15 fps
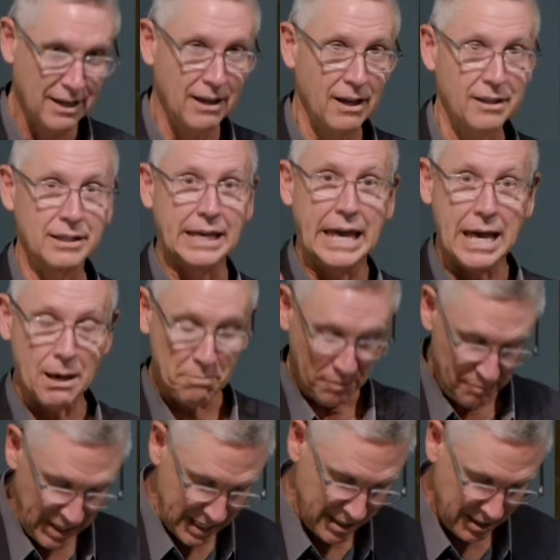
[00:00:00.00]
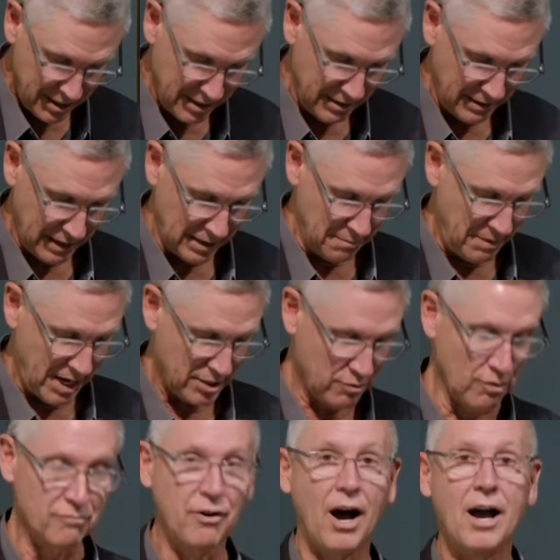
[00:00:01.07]
The camp meeting and the mass
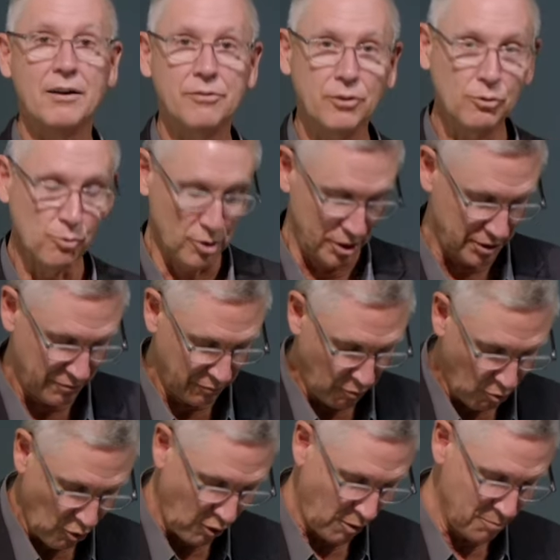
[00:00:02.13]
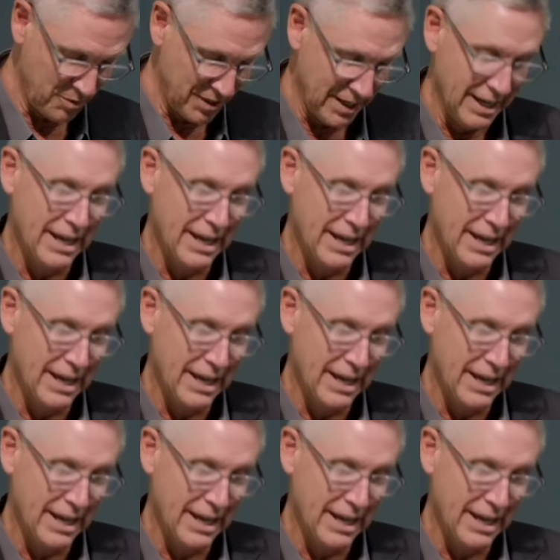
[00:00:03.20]
revival were its forms,